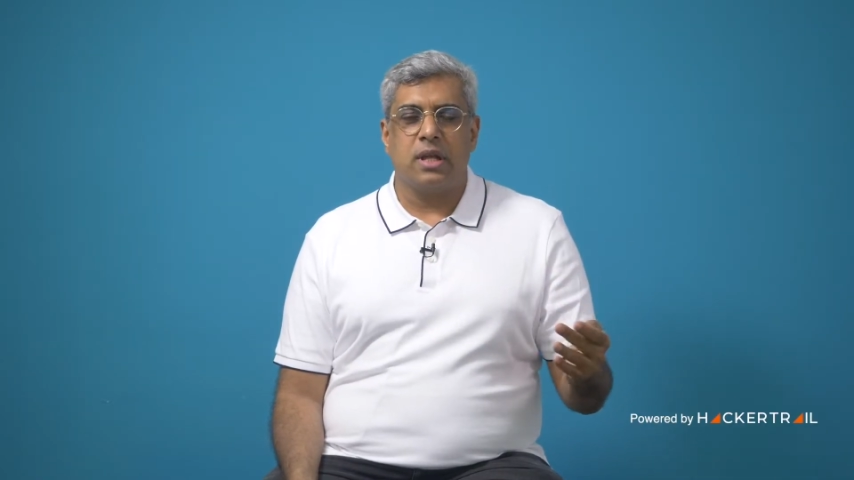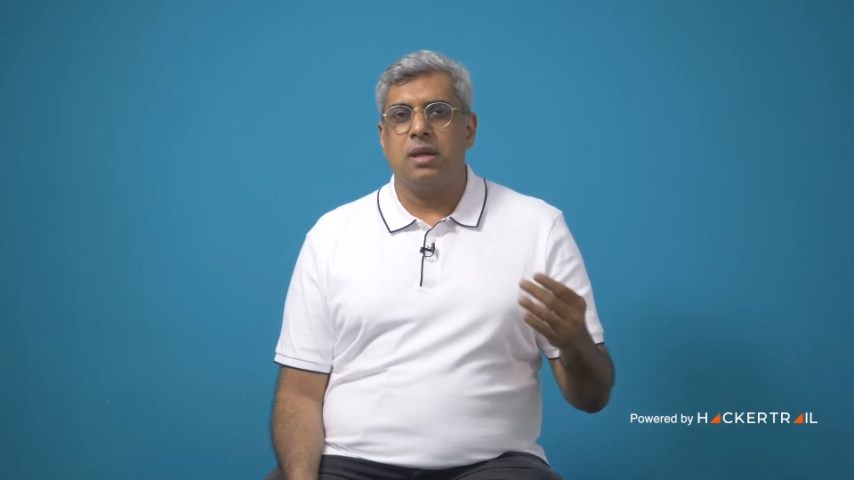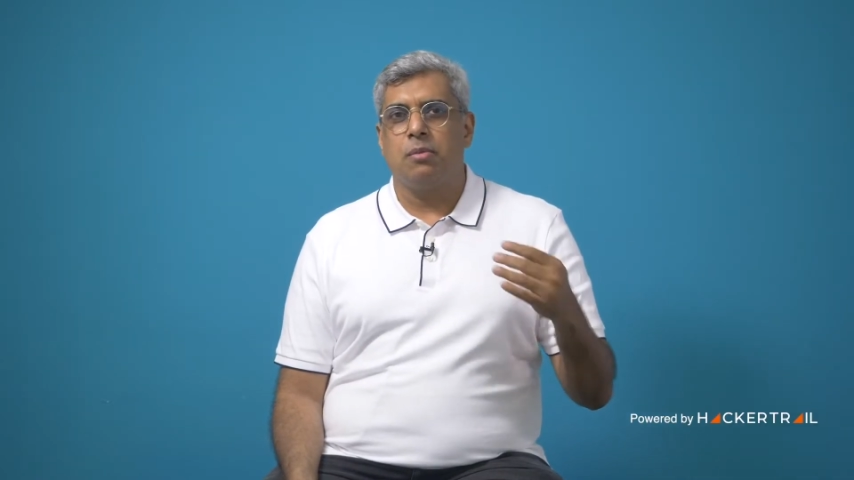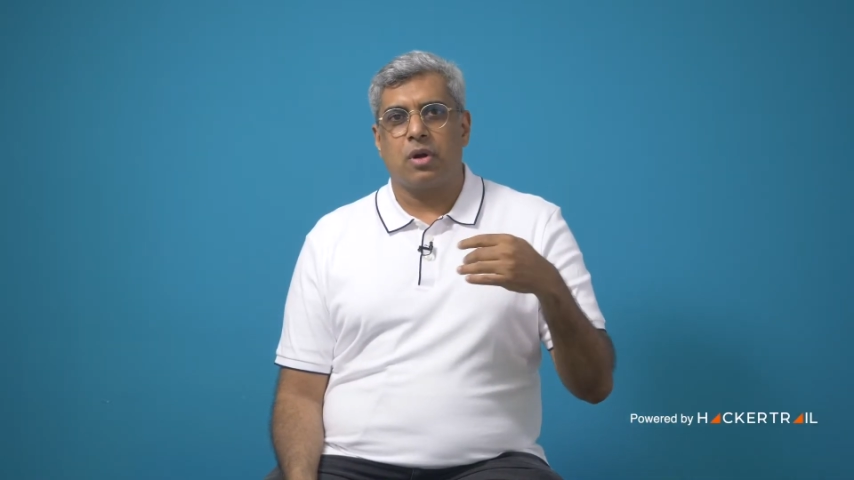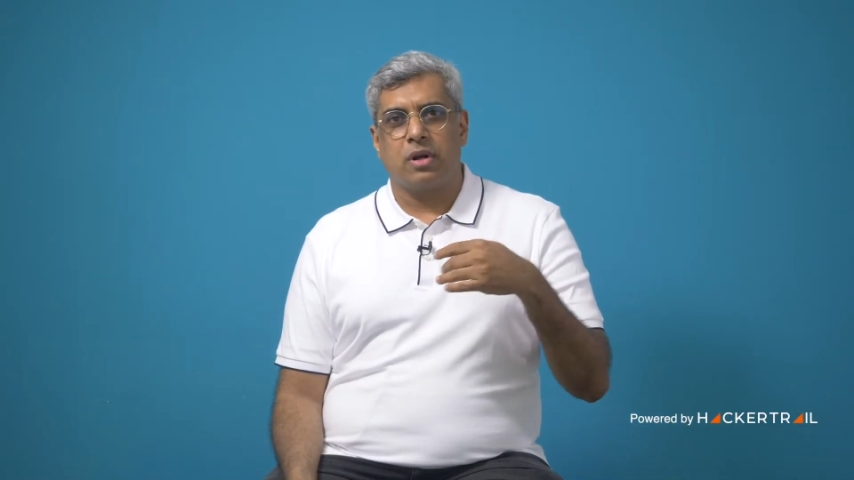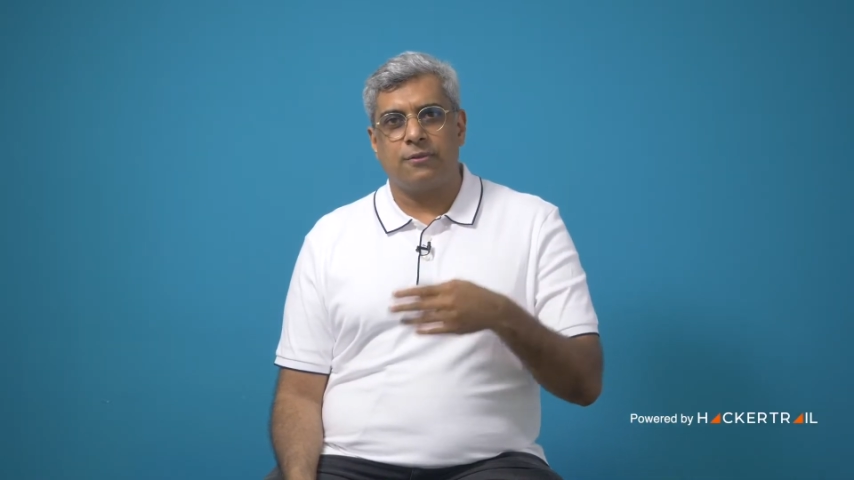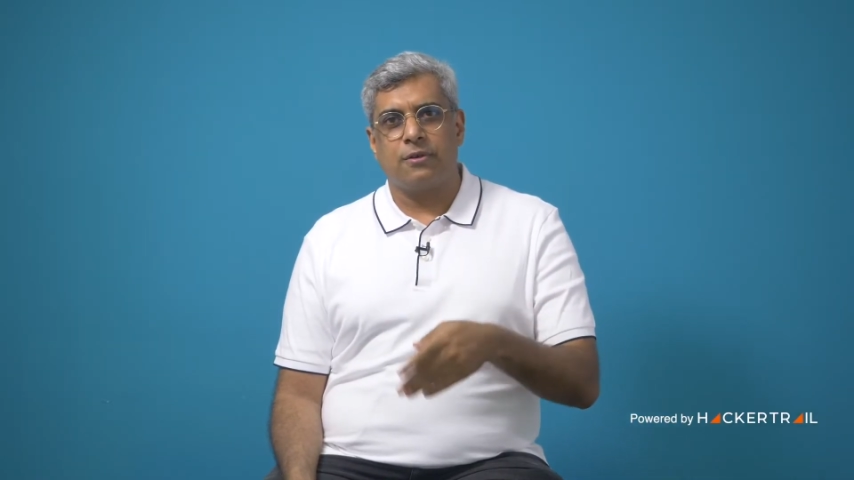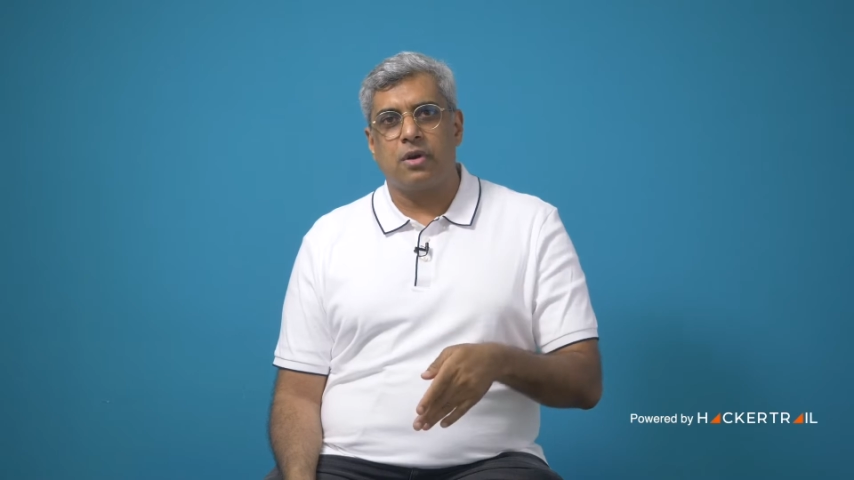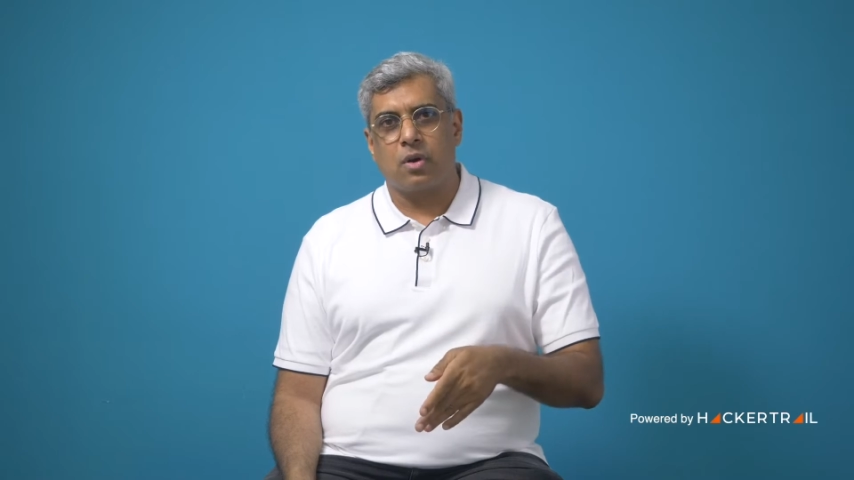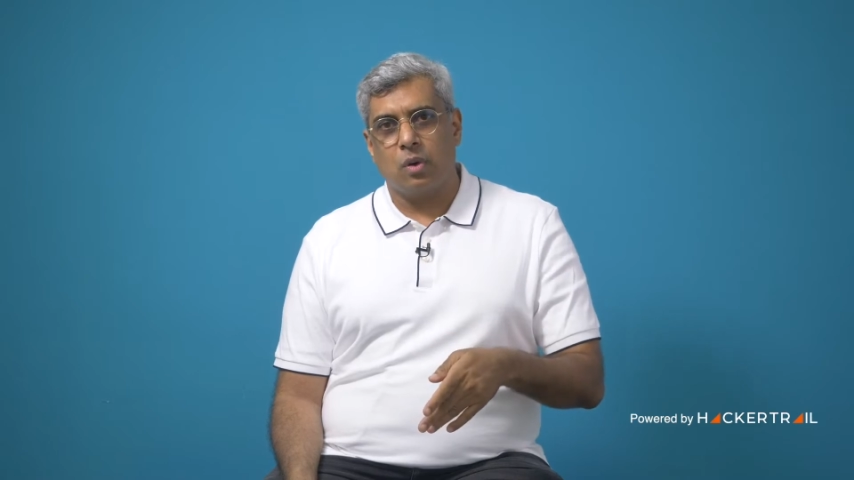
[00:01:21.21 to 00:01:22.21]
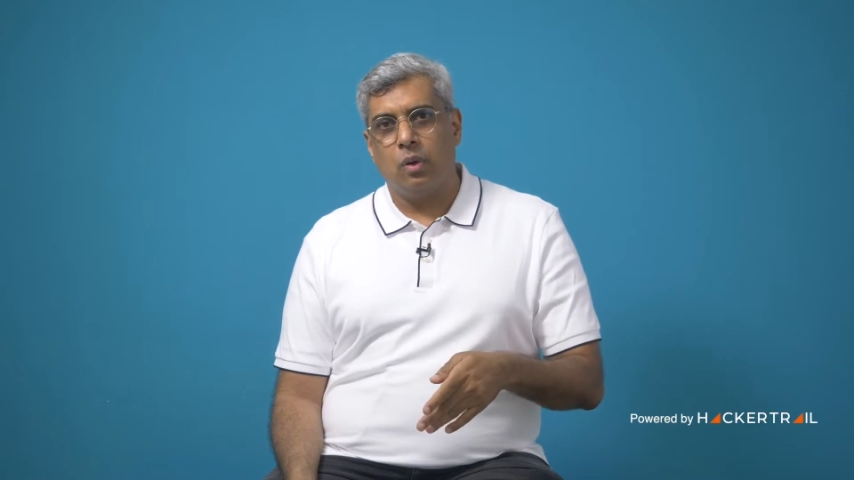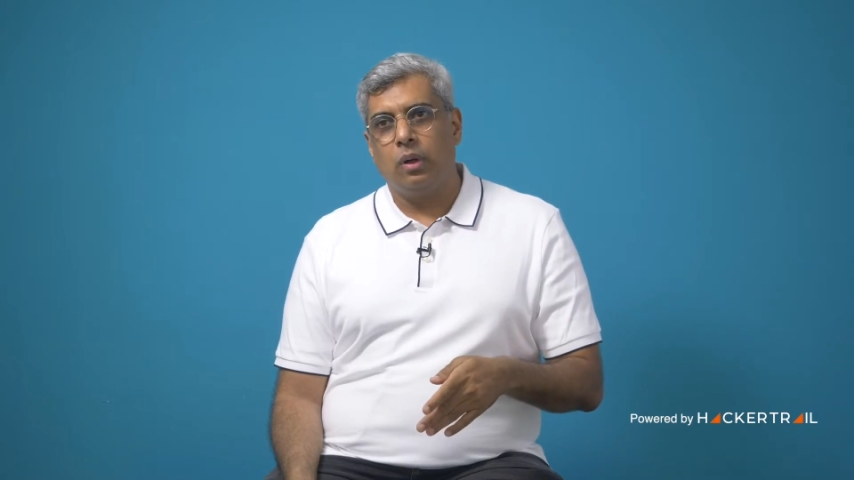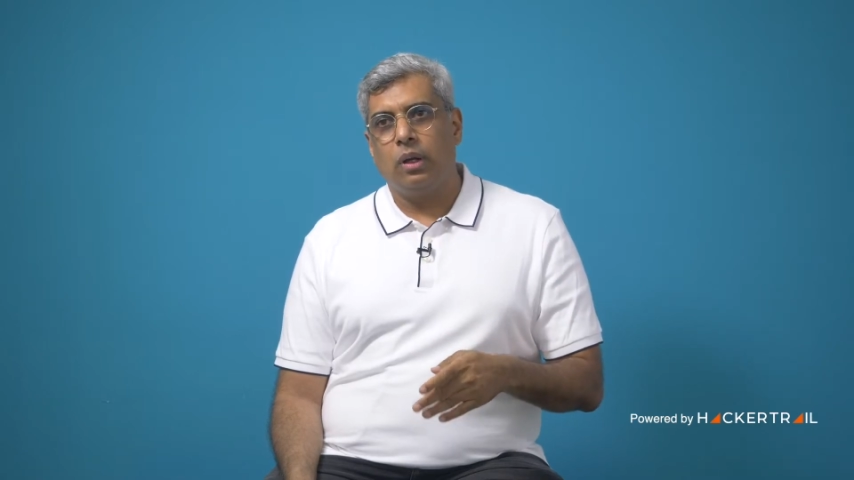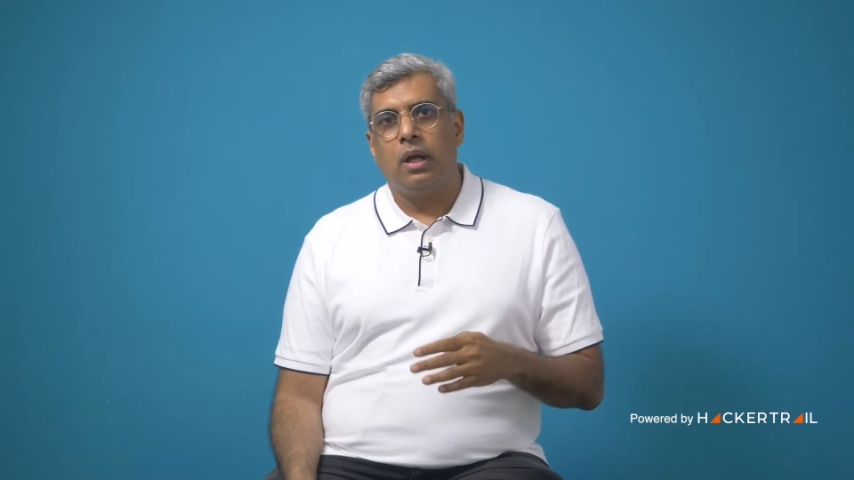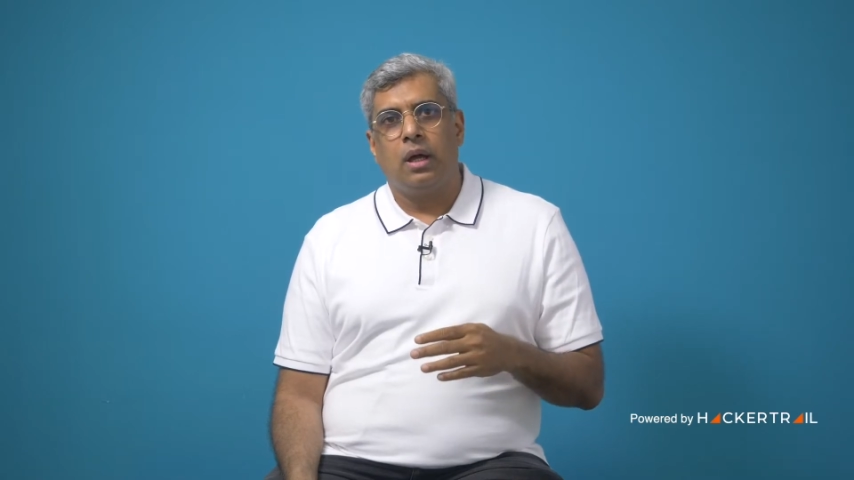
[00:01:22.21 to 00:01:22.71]
team or a different
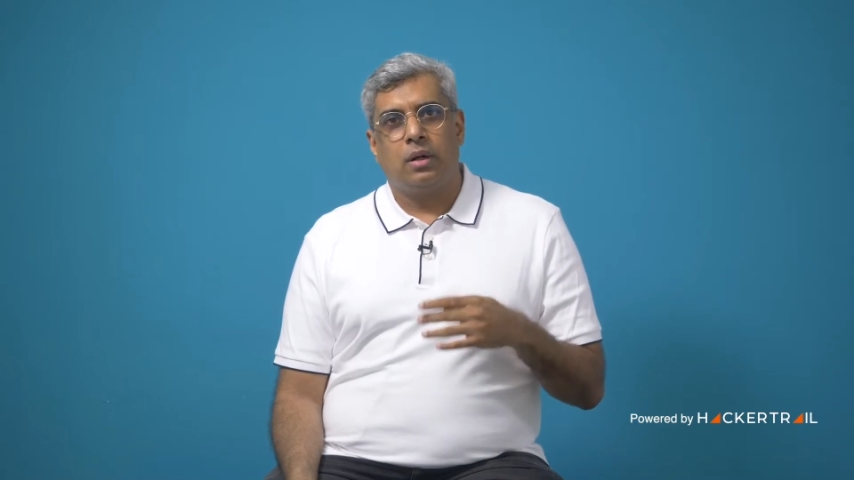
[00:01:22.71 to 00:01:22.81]
role?